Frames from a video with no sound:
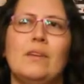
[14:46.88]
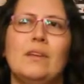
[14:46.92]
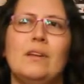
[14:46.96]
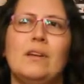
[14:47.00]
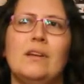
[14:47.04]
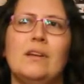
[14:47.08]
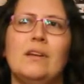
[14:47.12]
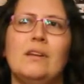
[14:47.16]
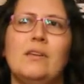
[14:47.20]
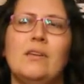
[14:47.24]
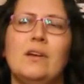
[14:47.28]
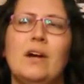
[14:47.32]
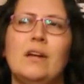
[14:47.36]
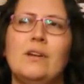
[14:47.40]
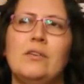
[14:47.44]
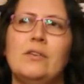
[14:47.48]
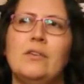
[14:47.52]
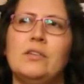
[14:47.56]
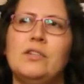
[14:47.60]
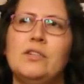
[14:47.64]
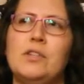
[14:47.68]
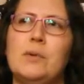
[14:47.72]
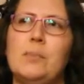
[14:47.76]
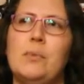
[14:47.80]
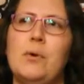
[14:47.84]
you kind of
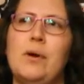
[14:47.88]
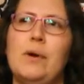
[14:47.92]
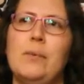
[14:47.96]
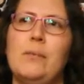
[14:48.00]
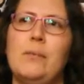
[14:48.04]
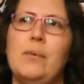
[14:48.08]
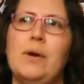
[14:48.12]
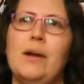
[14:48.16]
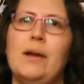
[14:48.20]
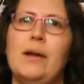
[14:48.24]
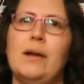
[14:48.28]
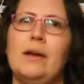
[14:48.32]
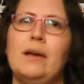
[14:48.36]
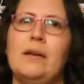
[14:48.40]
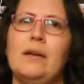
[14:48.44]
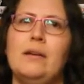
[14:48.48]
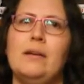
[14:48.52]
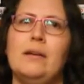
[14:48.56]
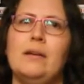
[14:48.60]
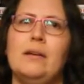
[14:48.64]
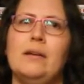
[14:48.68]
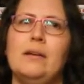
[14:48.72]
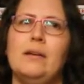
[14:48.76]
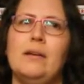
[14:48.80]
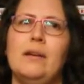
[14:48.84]
got to the point where
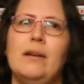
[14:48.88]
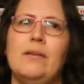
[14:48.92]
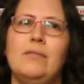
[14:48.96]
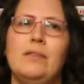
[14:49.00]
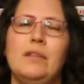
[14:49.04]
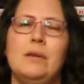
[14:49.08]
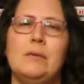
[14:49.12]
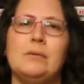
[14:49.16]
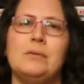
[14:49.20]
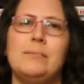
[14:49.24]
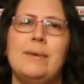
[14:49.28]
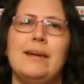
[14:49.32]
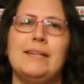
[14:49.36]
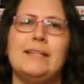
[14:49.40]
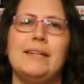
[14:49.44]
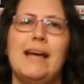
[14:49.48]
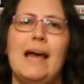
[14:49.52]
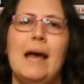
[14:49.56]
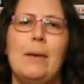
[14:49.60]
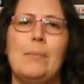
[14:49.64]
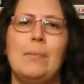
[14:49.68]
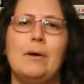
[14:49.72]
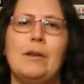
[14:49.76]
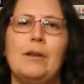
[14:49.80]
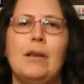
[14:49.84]
everything was about to
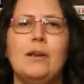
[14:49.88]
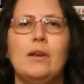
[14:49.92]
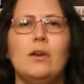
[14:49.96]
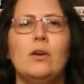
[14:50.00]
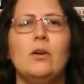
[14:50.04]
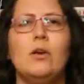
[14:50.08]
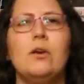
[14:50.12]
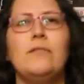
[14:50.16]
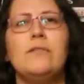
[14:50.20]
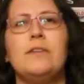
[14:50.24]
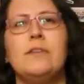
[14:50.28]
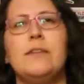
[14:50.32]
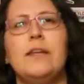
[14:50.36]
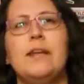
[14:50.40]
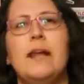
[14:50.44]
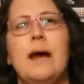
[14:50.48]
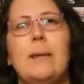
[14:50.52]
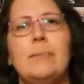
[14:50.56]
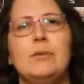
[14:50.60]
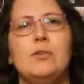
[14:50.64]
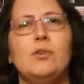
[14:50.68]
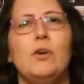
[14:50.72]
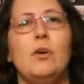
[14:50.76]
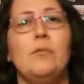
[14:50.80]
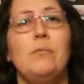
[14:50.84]
happen, and a lot of it then
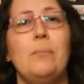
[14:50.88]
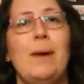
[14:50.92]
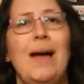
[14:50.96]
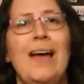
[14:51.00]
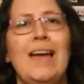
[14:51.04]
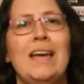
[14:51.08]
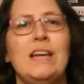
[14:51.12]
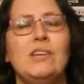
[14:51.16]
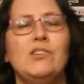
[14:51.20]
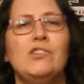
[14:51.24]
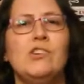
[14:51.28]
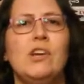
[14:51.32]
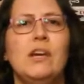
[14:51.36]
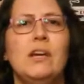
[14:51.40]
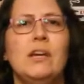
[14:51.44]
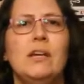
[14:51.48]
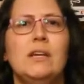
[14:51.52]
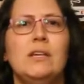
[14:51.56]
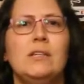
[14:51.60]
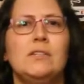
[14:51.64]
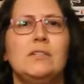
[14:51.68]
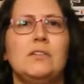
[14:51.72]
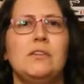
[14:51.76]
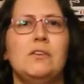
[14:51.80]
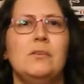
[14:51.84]
happened off page.
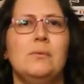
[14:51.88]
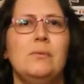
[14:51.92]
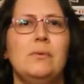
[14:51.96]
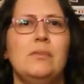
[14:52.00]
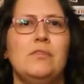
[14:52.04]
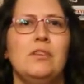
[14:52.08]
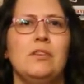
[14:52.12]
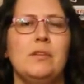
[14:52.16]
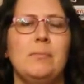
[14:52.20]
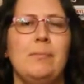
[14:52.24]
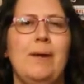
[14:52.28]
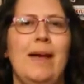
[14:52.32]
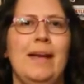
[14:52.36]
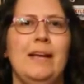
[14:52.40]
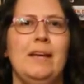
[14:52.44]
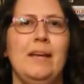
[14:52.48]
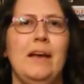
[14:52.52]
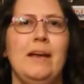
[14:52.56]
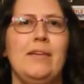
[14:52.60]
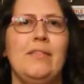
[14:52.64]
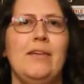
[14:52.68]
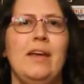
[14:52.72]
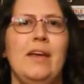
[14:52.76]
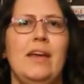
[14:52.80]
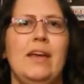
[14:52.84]
So we've got the bad
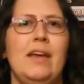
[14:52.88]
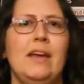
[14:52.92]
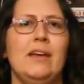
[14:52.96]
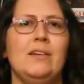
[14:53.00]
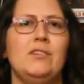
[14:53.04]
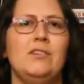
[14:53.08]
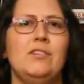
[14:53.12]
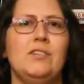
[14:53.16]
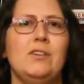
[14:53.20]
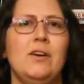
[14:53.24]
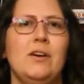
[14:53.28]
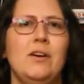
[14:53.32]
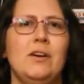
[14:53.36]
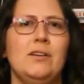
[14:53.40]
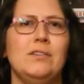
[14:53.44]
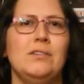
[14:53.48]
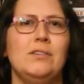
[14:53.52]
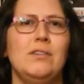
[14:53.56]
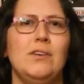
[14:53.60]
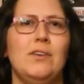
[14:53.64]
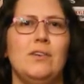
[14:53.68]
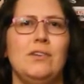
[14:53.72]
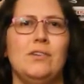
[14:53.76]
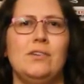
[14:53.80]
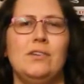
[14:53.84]
guy there, she's got her
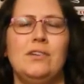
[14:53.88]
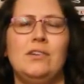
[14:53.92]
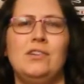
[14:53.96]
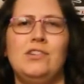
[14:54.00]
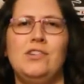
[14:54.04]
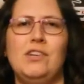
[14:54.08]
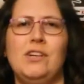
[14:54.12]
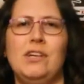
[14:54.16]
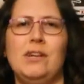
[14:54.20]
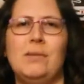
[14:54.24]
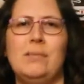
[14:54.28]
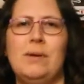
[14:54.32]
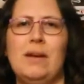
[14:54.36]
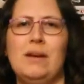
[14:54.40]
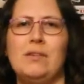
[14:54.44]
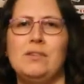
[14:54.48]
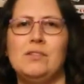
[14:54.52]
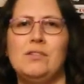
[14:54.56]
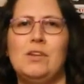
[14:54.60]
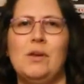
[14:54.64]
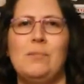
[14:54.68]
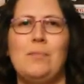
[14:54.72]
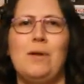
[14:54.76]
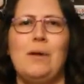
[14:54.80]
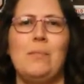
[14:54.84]
song, is she going to be able to
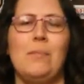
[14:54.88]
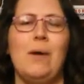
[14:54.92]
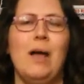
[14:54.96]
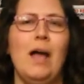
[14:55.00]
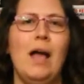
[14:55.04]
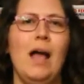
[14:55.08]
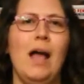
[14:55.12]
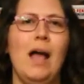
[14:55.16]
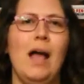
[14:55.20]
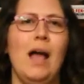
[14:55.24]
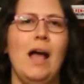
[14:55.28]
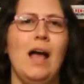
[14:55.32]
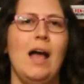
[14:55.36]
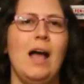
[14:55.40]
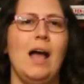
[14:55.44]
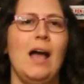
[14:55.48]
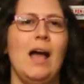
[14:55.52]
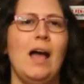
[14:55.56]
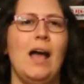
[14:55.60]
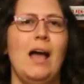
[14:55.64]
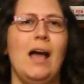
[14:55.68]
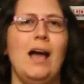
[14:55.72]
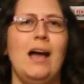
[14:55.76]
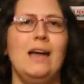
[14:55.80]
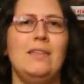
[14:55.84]
stop him?
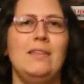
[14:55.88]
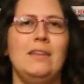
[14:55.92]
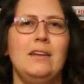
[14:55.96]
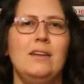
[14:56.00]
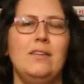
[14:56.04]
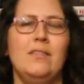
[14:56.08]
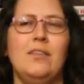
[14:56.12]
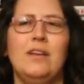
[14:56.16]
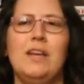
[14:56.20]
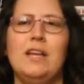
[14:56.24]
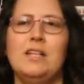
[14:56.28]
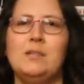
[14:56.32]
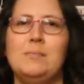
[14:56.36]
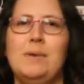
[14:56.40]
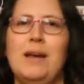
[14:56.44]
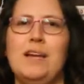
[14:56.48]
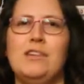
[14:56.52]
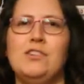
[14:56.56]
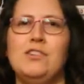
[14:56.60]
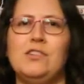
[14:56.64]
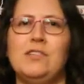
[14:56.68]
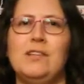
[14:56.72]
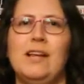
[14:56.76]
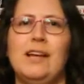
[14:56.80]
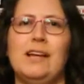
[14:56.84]
And then on the next
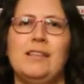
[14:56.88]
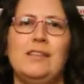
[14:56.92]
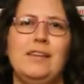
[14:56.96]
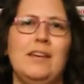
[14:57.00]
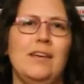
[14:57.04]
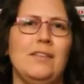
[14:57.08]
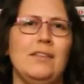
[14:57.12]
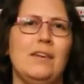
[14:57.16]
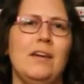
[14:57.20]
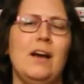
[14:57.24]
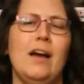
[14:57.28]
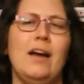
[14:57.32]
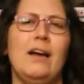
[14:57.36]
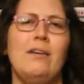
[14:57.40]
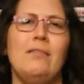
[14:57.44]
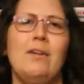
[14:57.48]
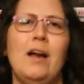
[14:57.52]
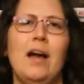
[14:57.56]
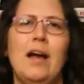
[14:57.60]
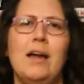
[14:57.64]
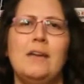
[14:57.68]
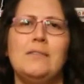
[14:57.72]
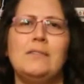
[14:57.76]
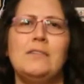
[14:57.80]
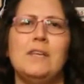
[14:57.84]
page, it's like the other guy
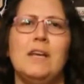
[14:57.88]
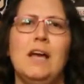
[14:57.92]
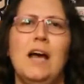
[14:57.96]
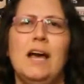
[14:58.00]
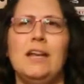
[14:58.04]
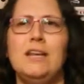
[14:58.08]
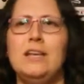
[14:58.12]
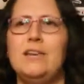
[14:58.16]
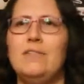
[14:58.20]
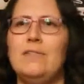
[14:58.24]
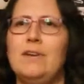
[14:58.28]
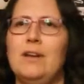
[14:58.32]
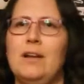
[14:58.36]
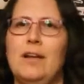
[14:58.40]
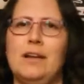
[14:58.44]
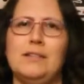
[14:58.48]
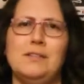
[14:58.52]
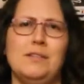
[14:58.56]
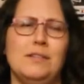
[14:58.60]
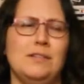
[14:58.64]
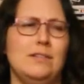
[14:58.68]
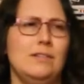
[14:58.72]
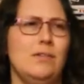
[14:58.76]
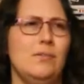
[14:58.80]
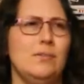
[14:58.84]
arrives and he
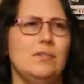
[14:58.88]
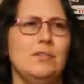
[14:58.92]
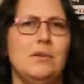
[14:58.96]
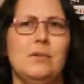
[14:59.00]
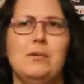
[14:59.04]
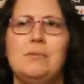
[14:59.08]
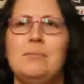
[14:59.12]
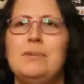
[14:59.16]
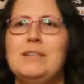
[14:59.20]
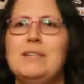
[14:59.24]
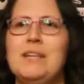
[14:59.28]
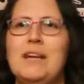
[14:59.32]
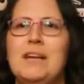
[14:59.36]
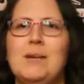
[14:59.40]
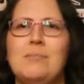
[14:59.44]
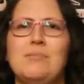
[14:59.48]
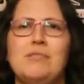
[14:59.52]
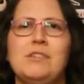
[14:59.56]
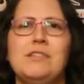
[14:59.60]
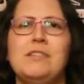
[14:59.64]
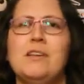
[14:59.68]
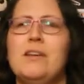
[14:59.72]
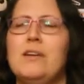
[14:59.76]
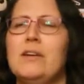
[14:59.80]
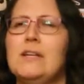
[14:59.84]
realised that so-and-so had been taken
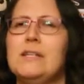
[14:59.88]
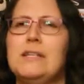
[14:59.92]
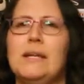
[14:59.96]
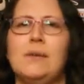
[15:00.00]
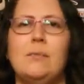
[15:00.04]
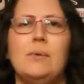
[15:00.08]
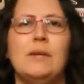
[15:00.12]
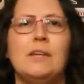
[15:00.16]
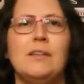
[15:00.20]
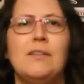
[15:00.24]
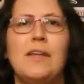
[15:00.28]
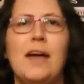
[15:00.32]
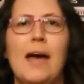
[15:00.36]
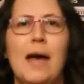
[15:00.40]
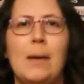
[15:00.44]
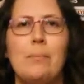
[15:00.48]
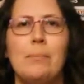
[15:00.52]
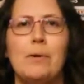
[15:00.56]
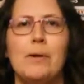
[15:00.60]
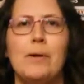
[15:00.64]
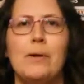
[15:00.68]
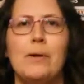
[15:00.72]
prisoner. It's like, when did that happen?